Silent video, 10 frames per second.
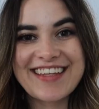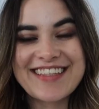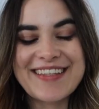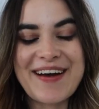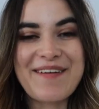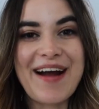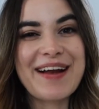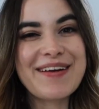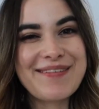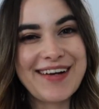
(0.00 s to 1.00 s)
So I
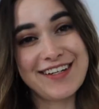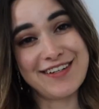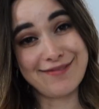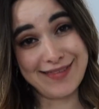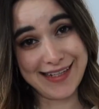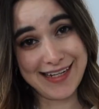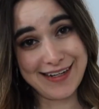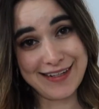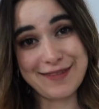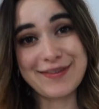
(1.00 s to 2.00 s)
know why you're all really
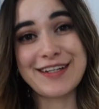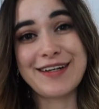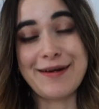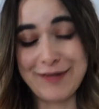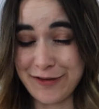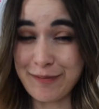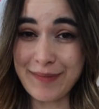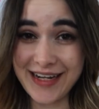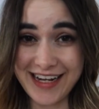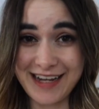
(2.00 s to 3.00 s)
here. You want to know how much
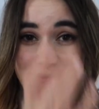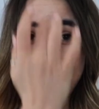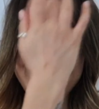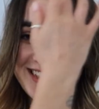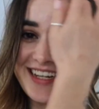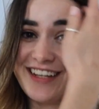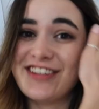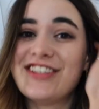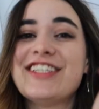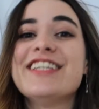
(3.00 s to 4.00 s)
money I make as an
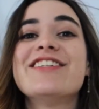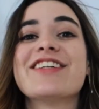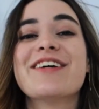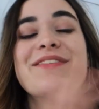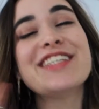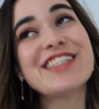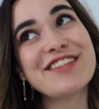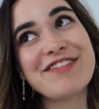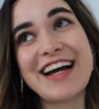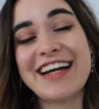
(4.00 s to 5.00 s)
English teacher, which is
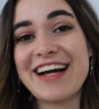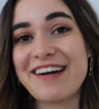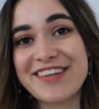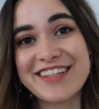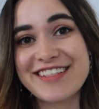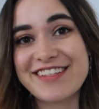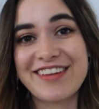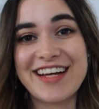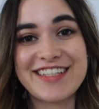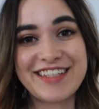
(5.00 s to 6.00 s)
fine. I wanted to know
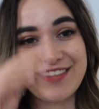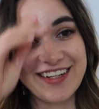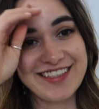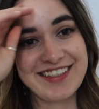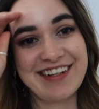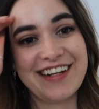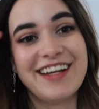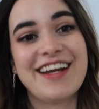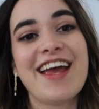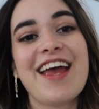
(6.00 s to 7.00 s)
that too when I
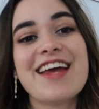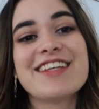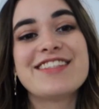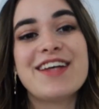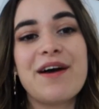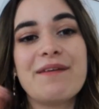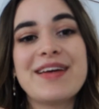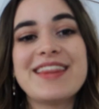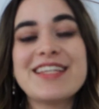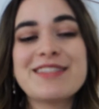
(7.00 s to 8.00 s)
started. So
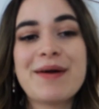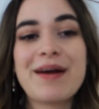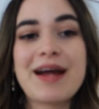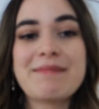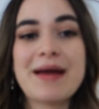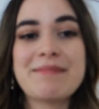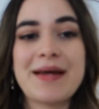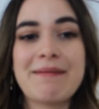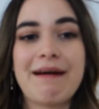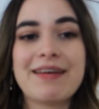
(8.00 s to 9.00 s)
with this program, I
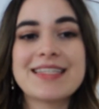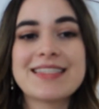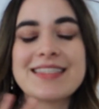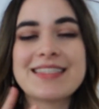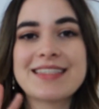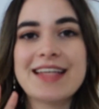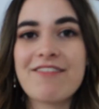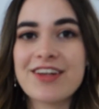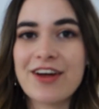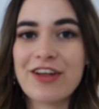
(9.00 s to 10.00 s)
make about
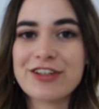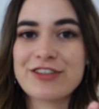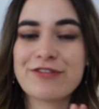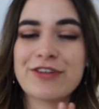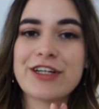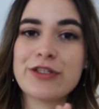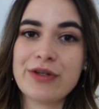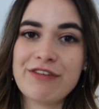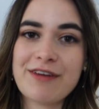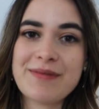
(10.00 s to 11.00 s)
$7 for a
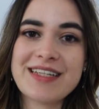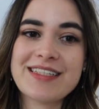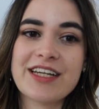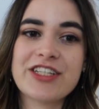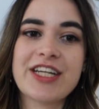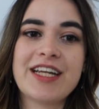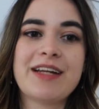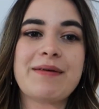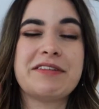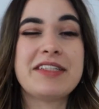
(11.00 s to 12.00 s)
25-minute session and
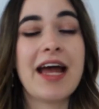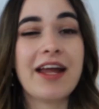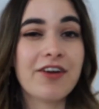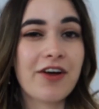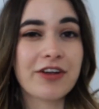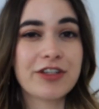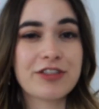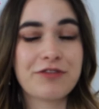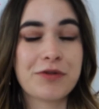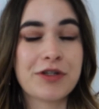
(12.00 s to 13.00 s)
about $10
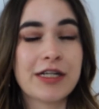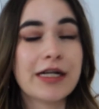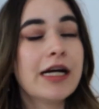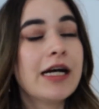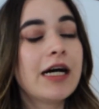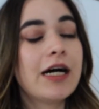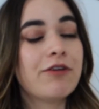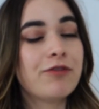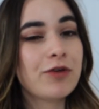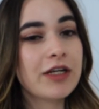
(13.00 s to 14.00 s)
for a
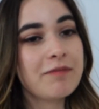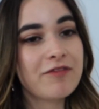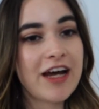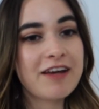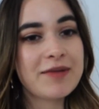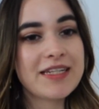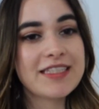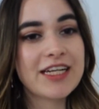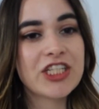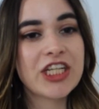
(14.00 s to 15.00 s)
45-minute
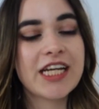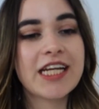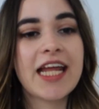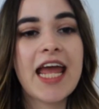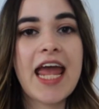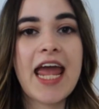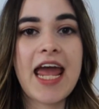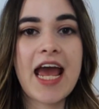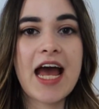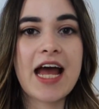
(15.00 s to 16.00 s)
session,
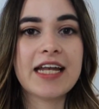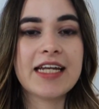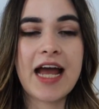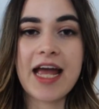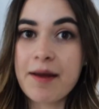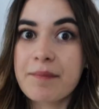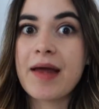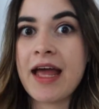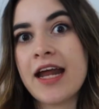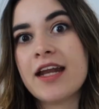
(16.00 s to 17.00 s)
and I am
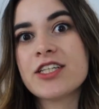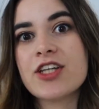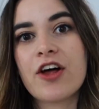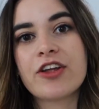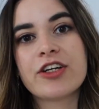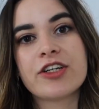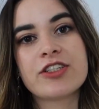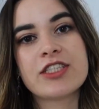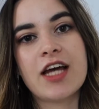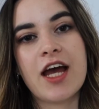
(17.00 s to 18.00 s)
paid in
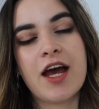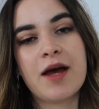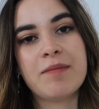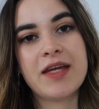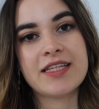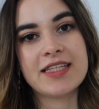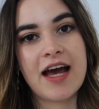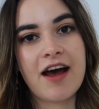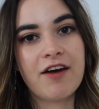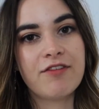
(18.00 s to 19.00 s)
dollars because I
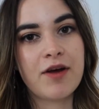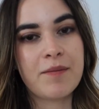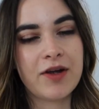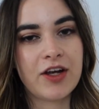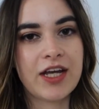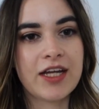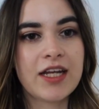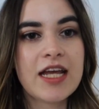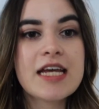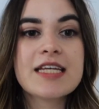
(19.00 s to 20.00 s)
have
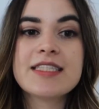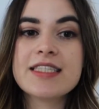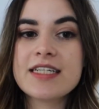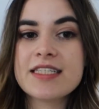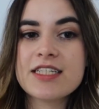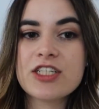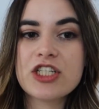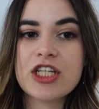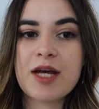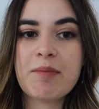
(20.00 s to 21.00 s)
American
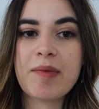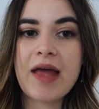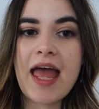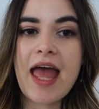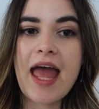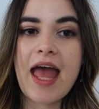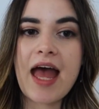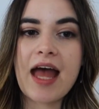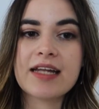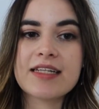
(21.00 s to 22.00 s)
citizenship,
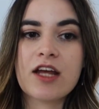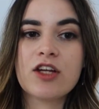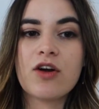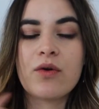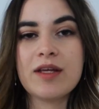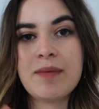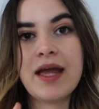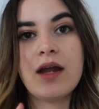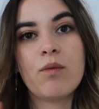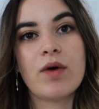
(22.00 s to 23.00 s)
and you're only
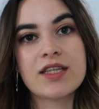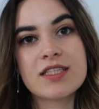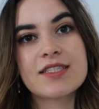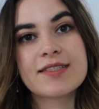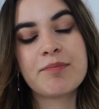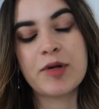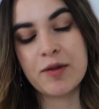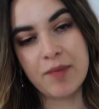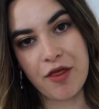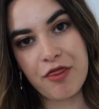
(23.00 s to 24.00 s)
paid once per
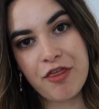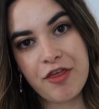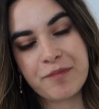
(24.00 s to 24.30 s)
month,